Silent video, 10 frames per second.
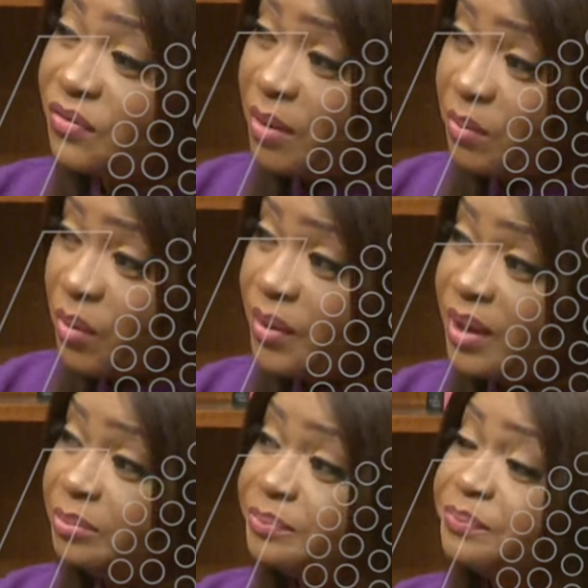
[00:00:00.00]

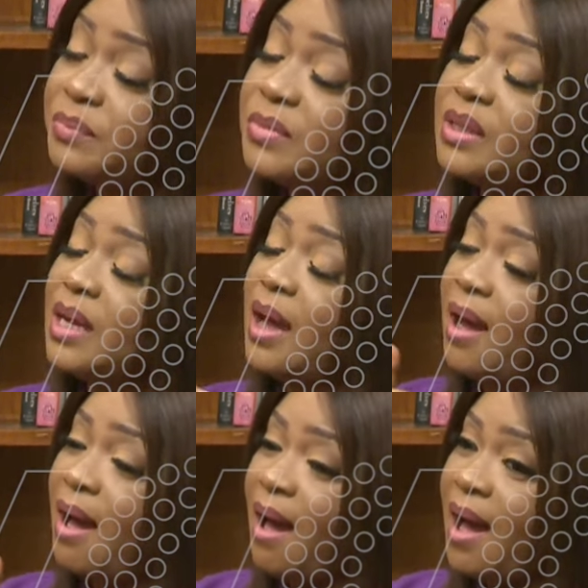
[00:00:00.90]
February. Okay.
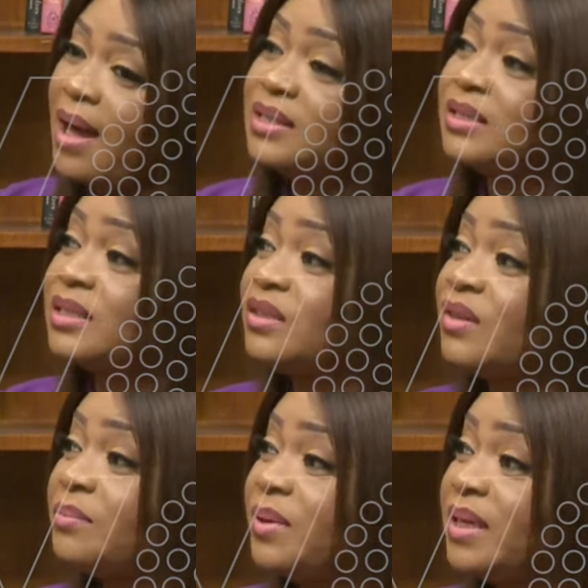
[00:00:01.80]
Okay. At the
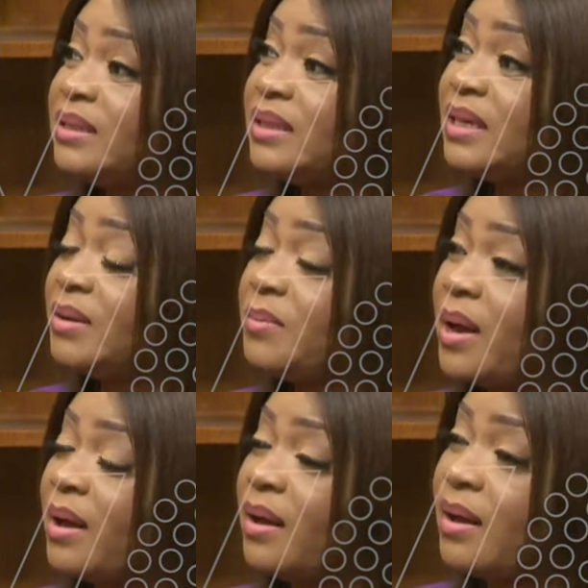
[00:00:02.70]
Silverbird
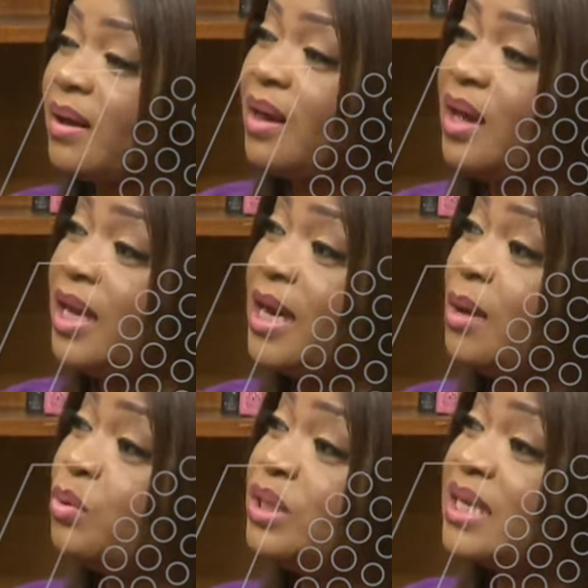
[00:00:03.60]
Cinema. Oh, okay. In
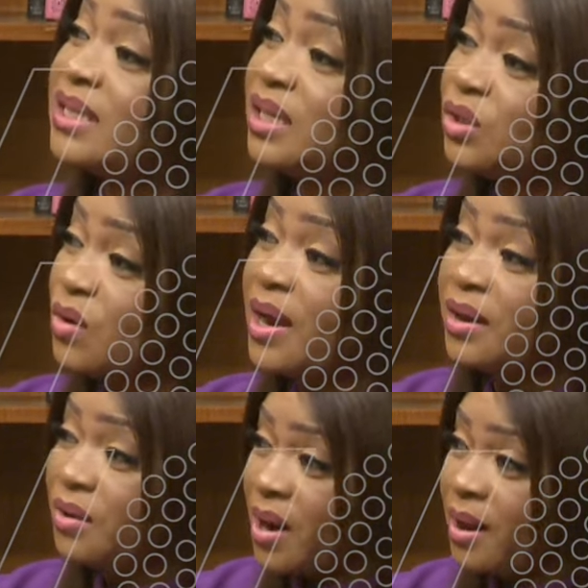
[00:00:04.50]
Abuja Central
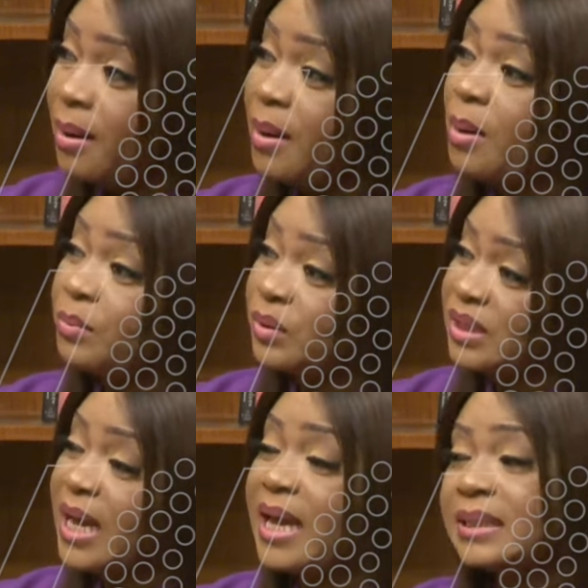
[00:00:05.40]
Area,
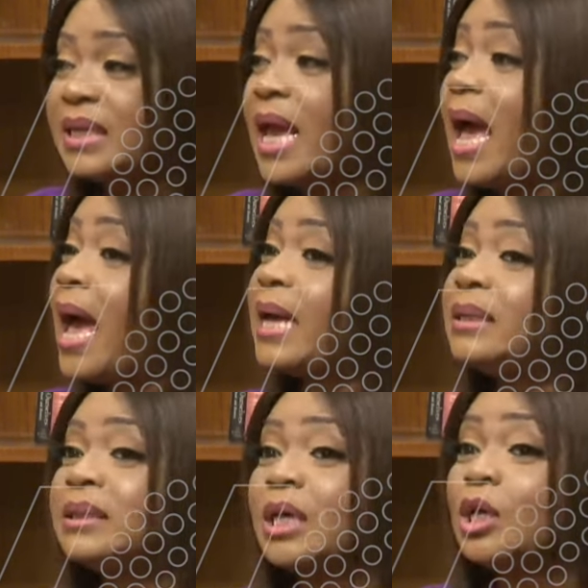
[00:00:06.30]
precisely. Okay.
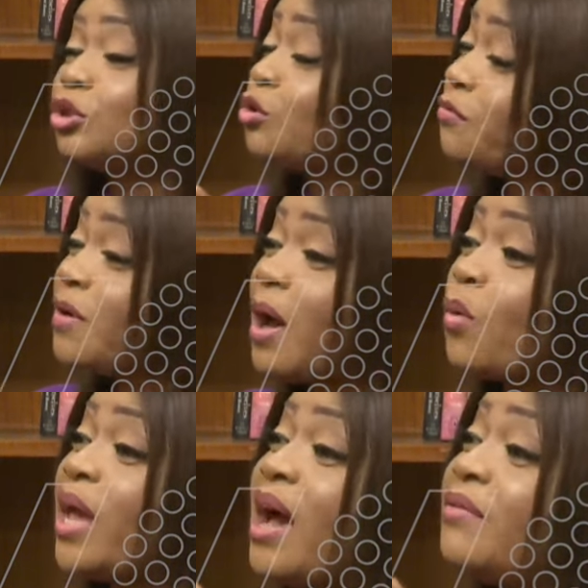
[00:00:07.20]
And so far
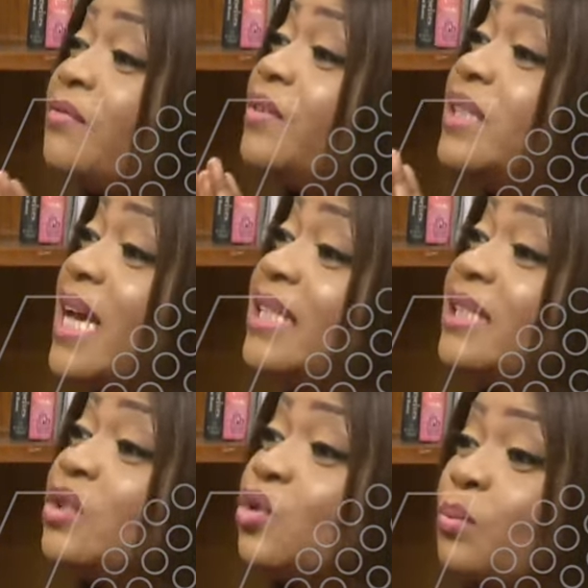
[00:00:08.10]
we have
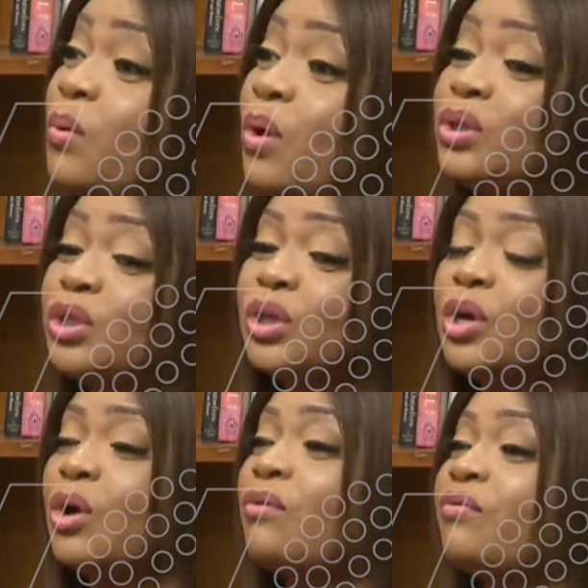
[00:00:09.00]
fantastic support
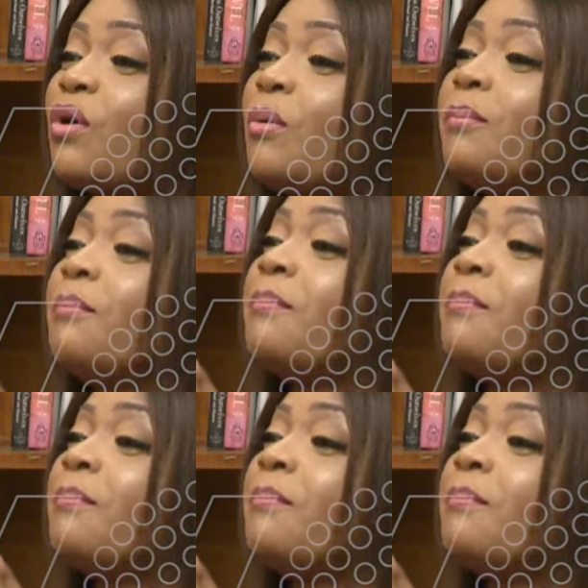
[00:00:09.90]
from